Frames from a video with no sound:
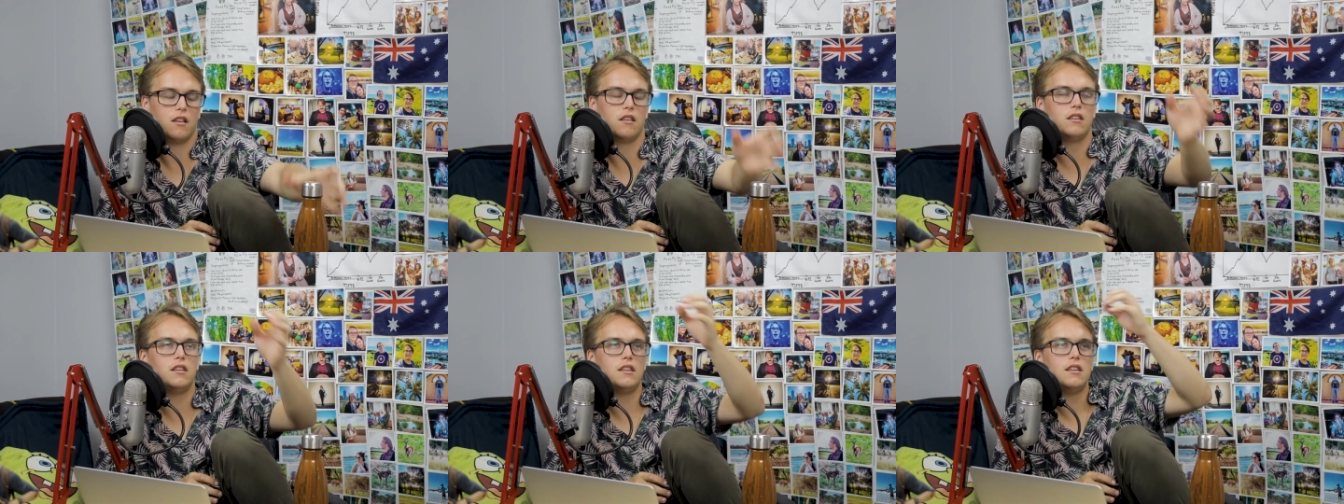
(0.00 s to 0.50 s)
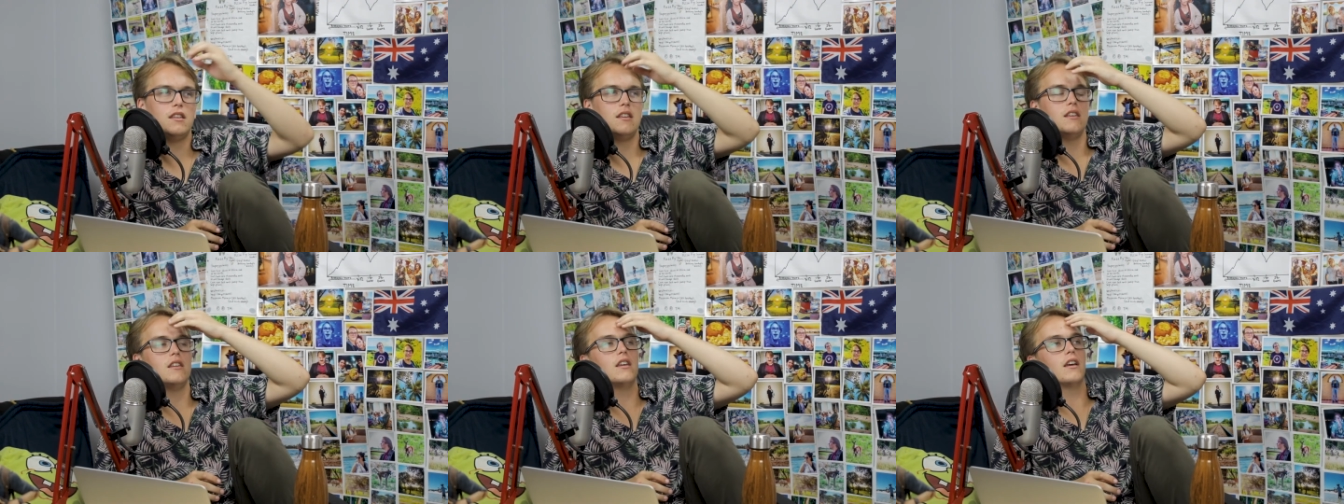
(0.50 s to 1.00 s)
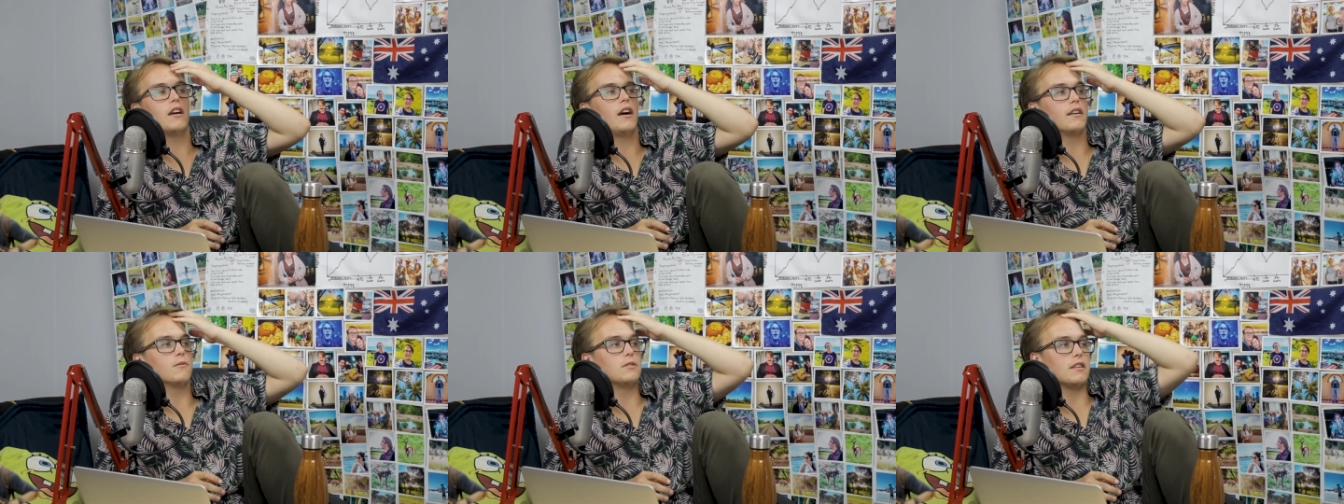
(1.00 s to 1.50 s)
Yeah, I
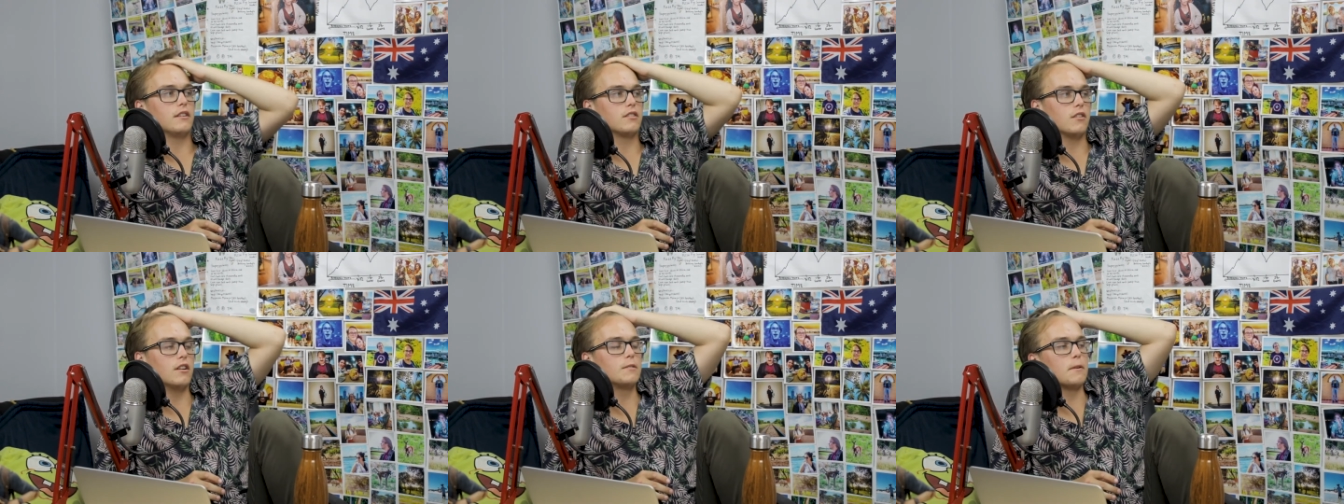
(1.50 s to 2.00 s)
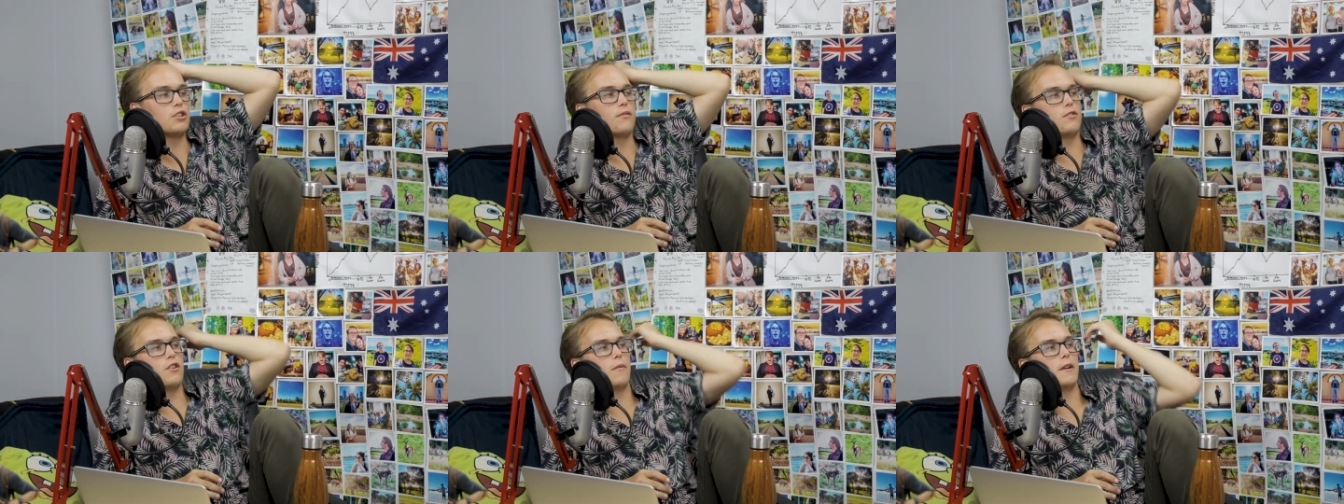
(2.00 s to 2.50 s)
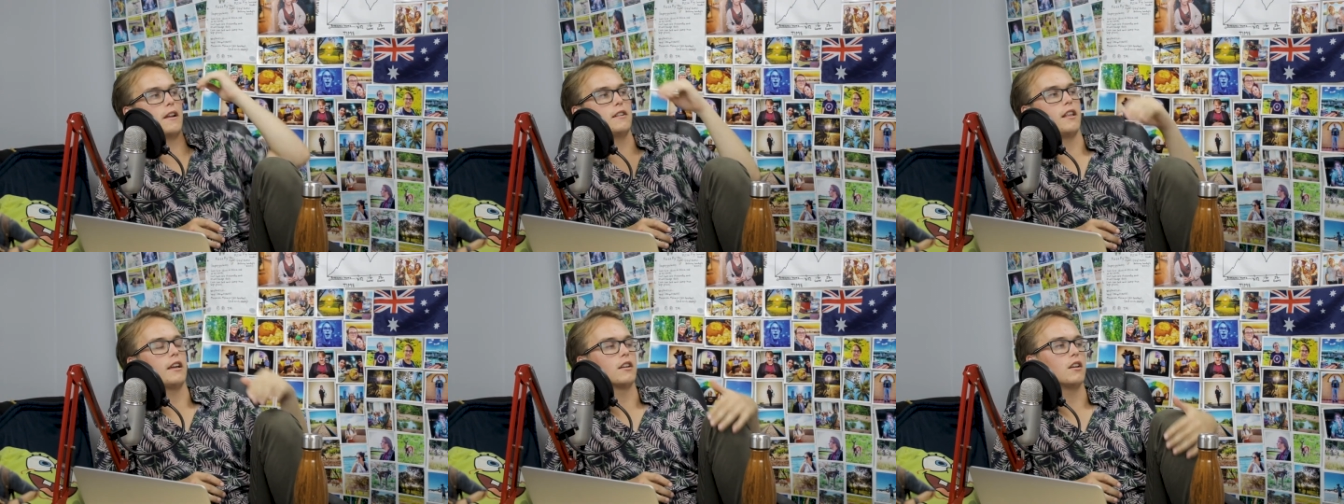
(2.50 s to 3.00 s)
would think so. Especially if you're nominated.
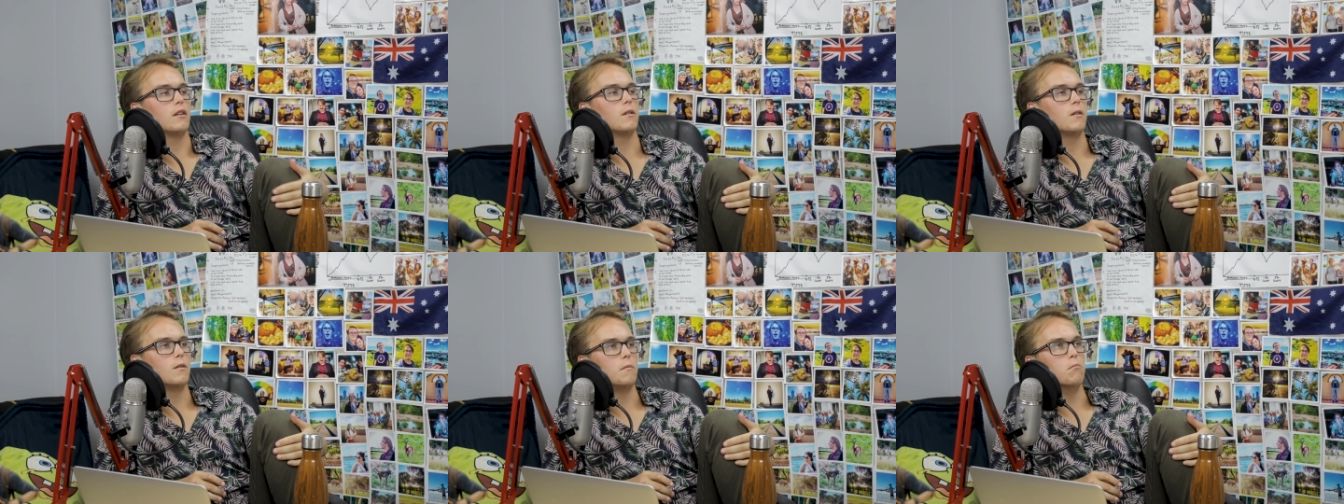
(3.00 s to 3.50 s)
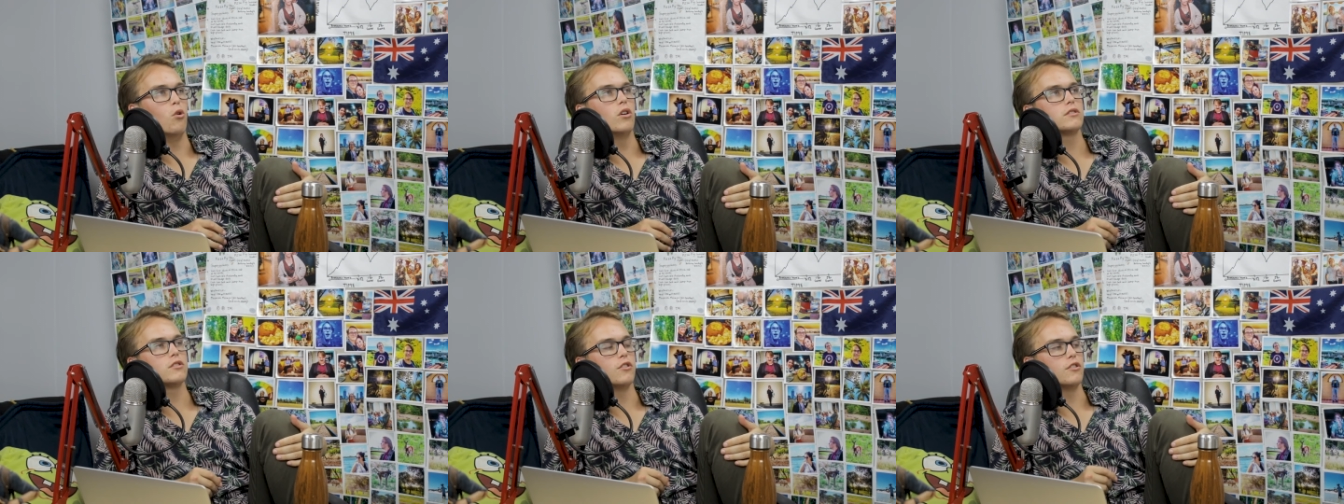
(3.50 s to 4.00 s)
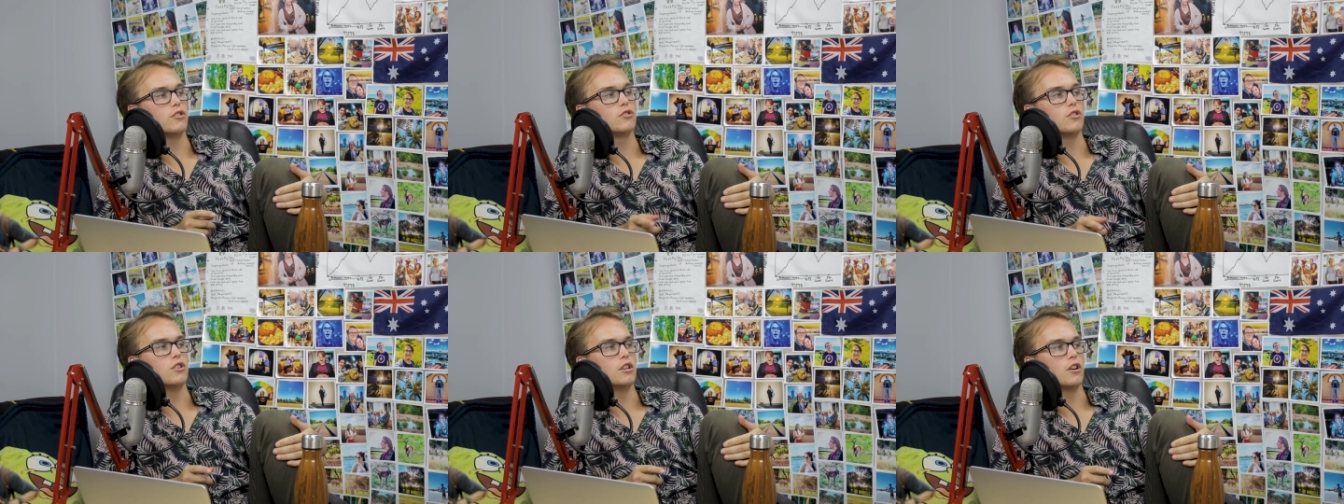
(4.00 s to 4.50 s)
Like, more so the
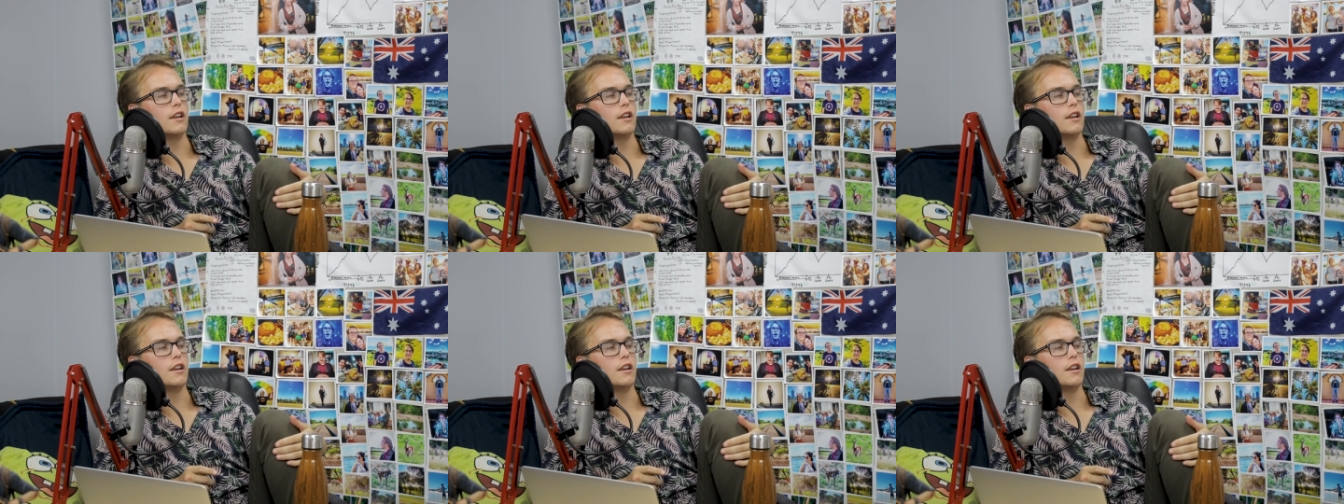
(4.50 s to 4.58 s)
studio.